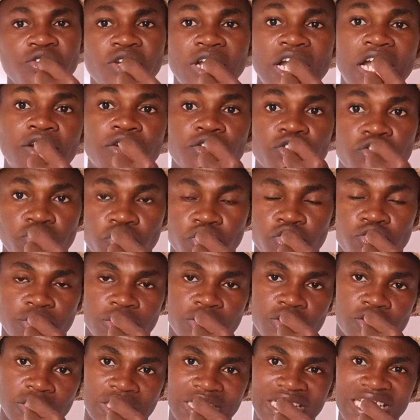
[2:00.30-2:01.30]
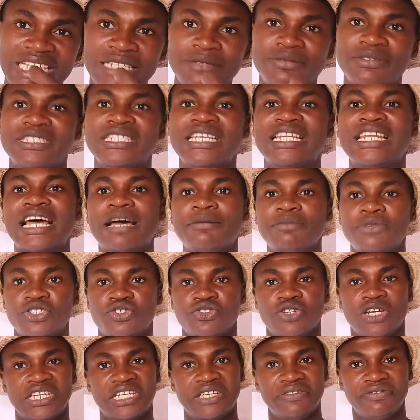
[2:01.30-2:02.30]
you cannot touch with your lips, then that
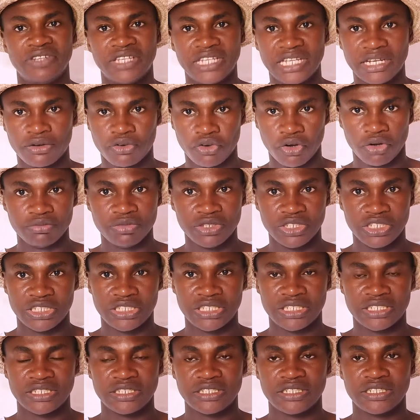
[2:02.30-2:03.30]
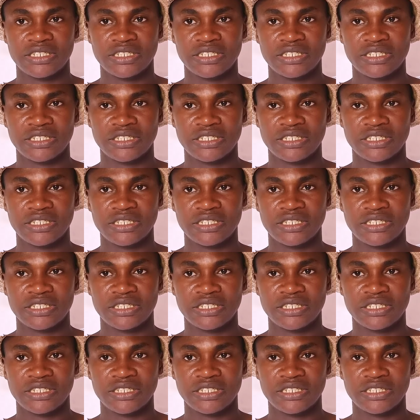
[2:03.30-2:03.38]
means you are giving them rubbish.